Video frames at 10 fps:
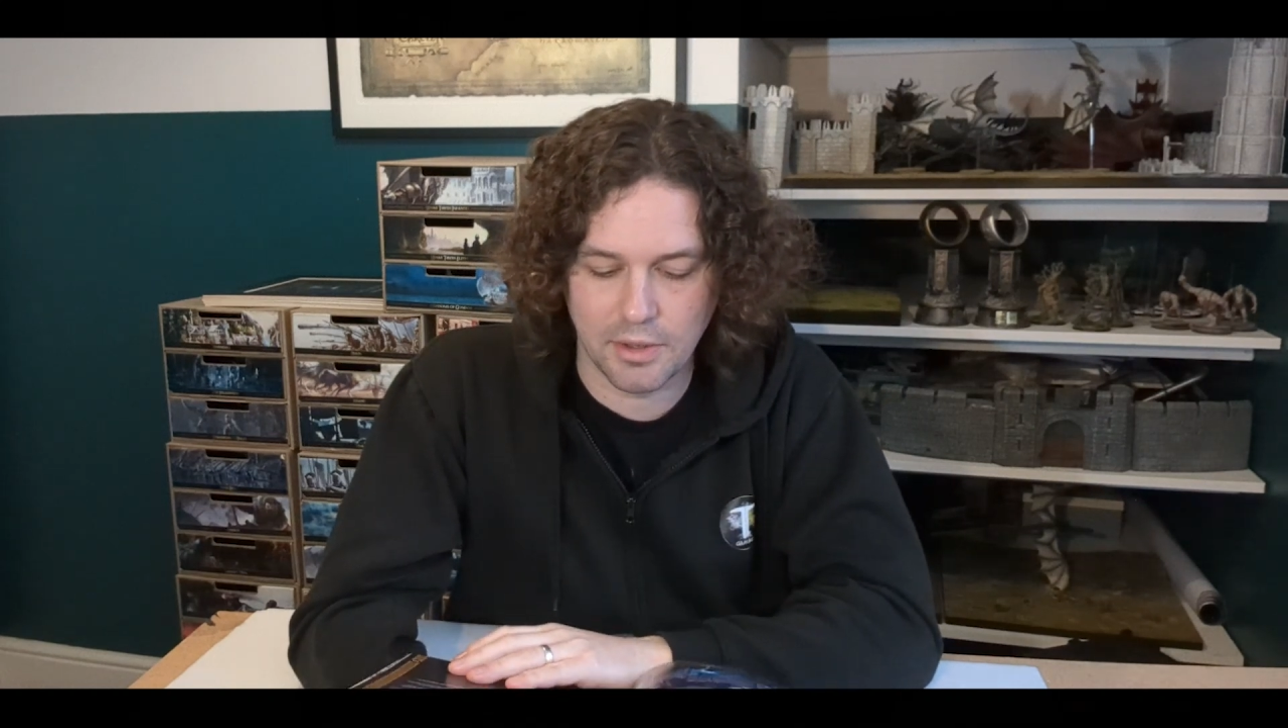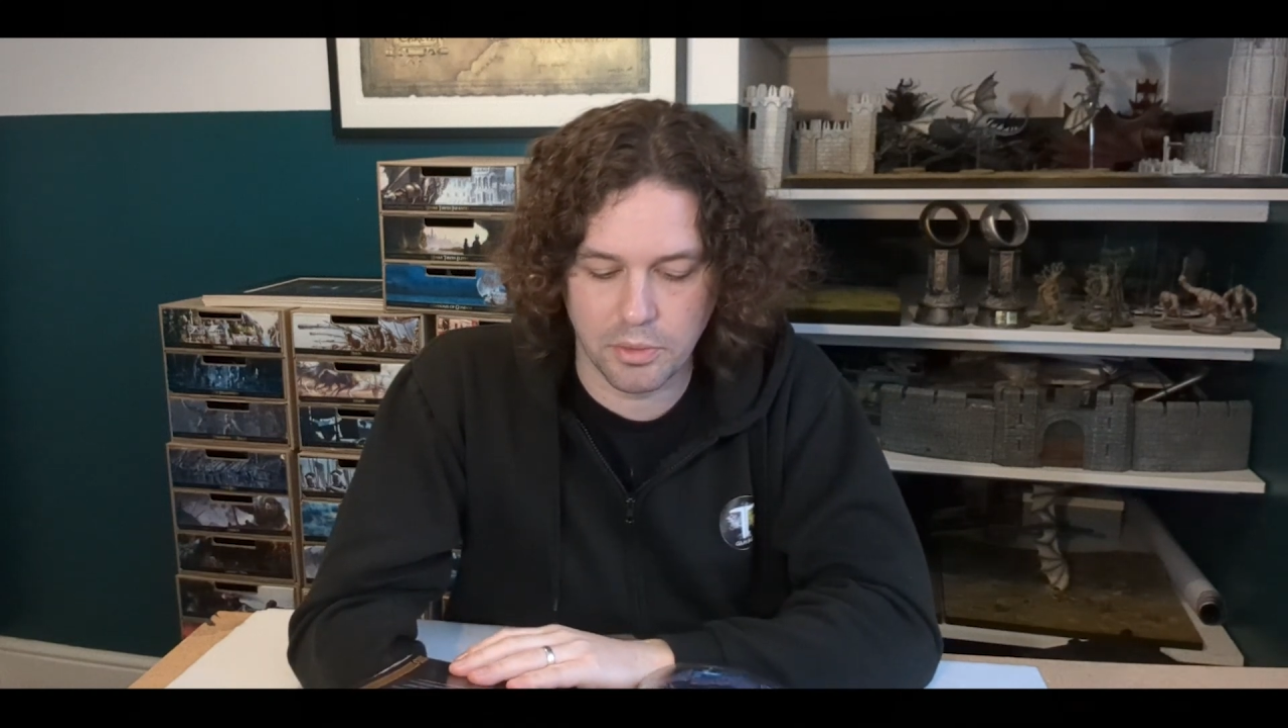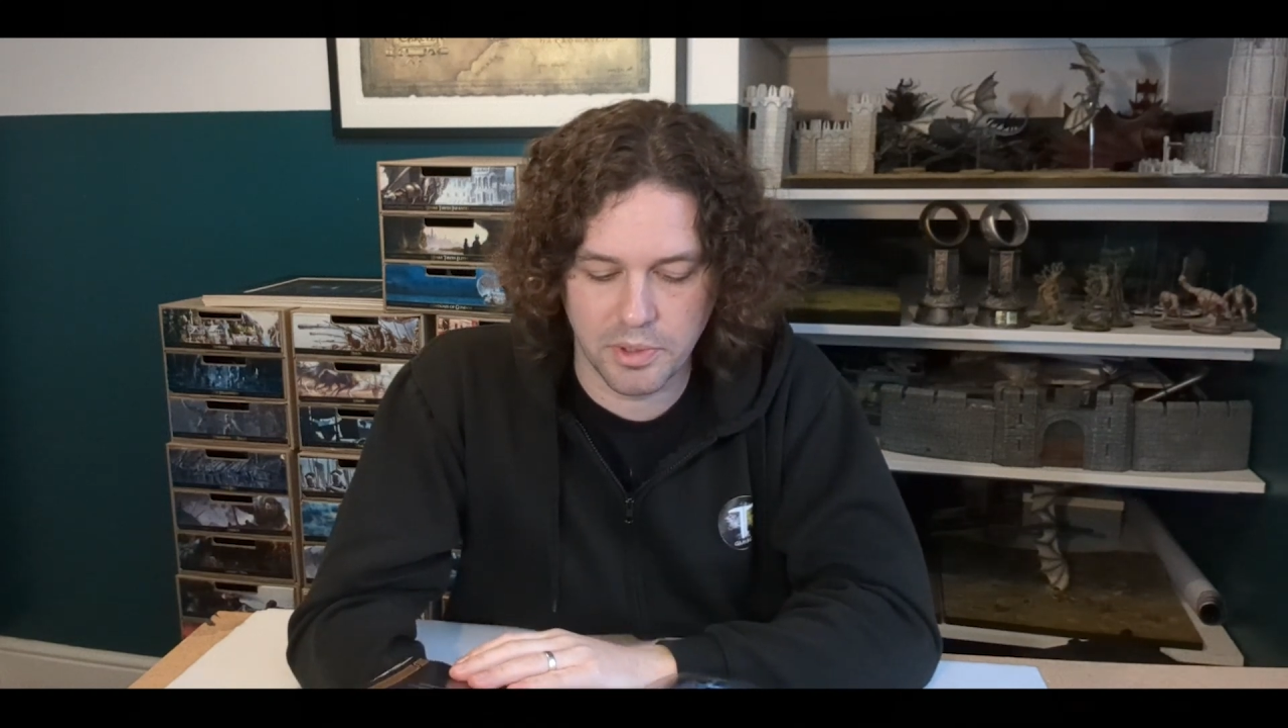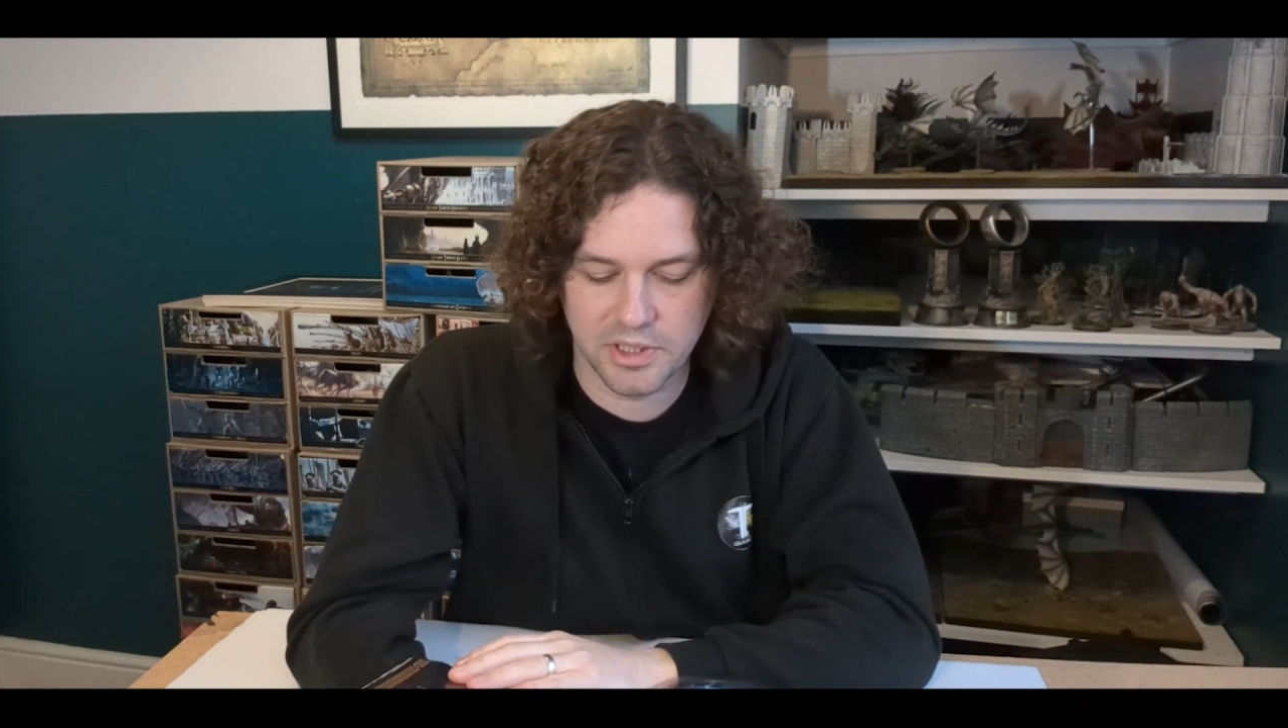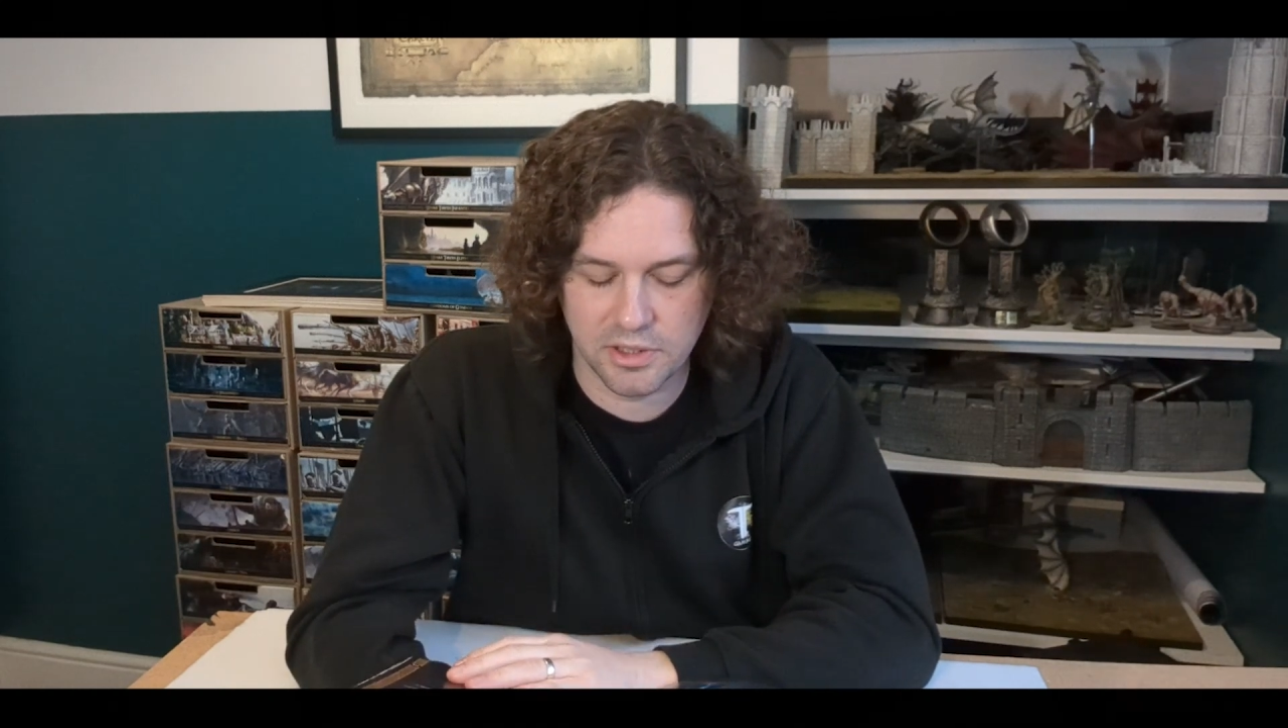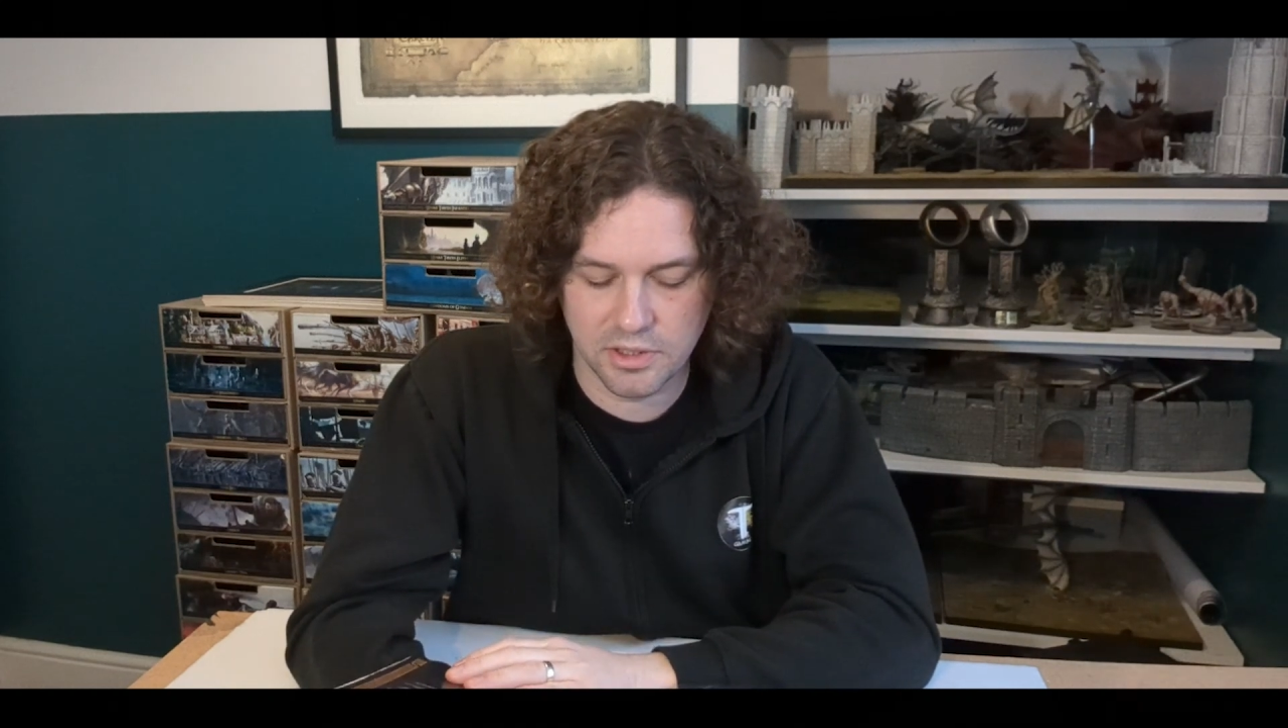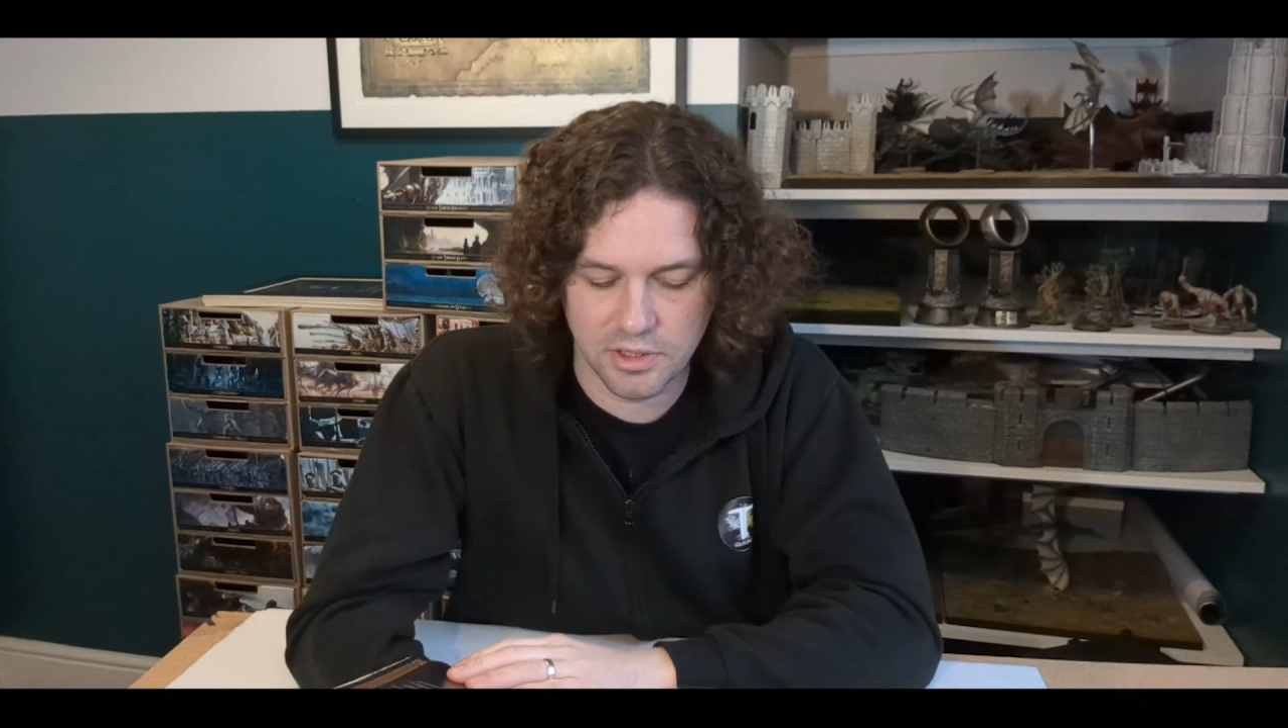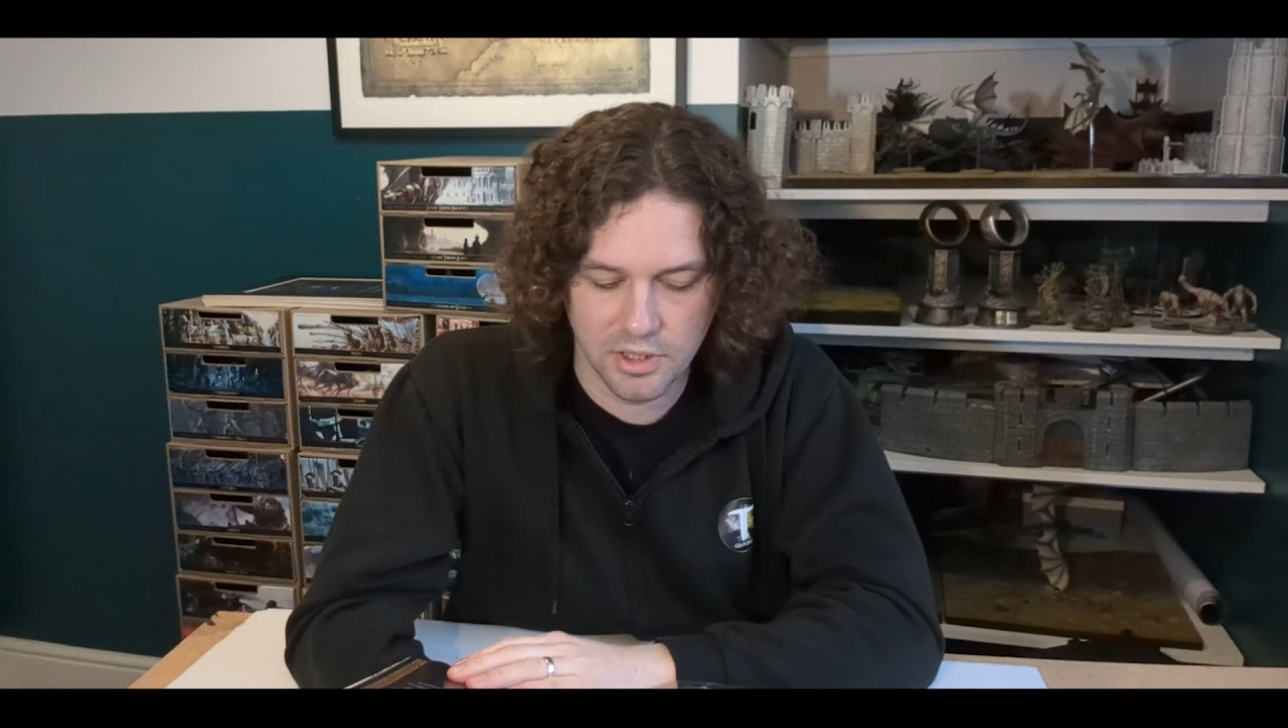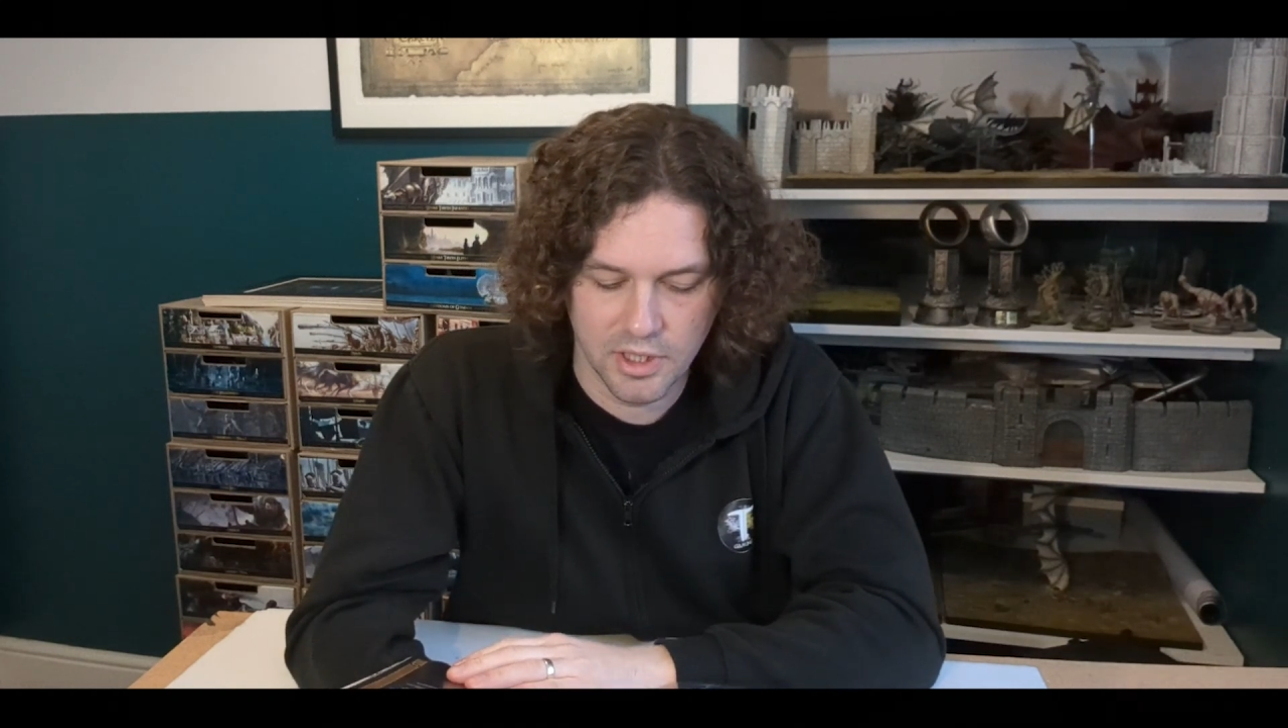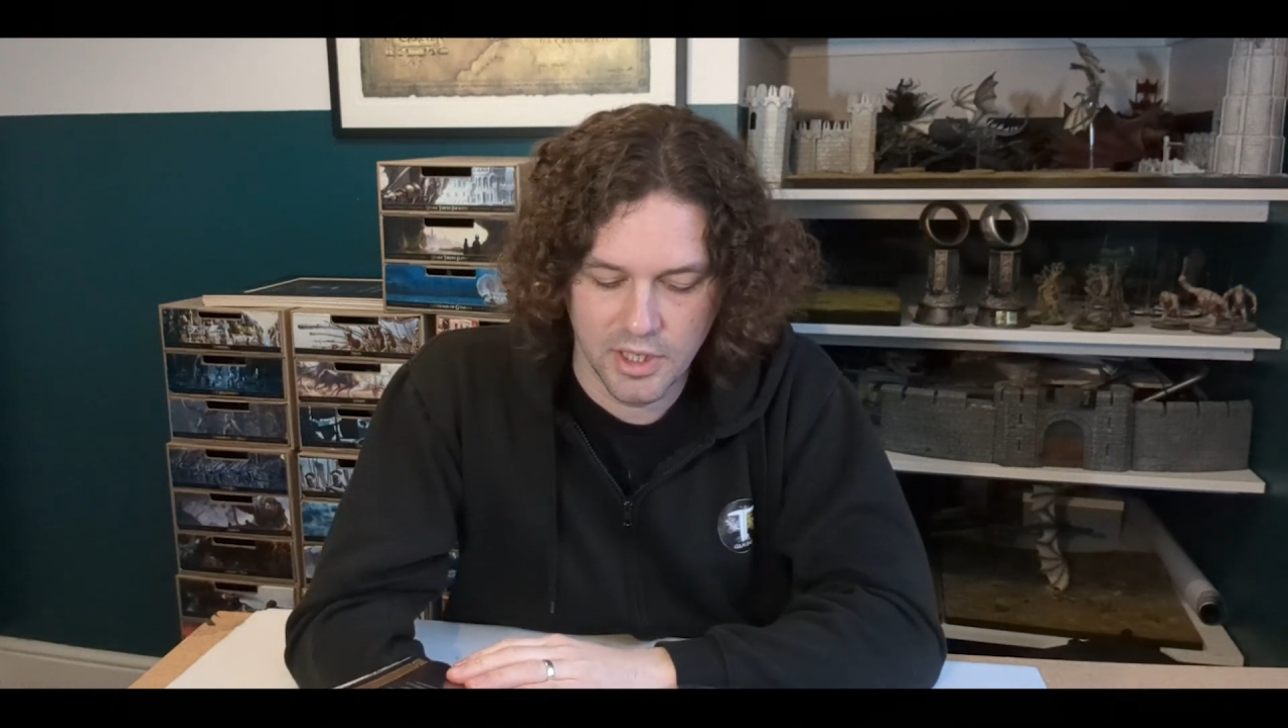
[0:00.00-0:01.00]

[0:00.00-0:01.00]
the wizards.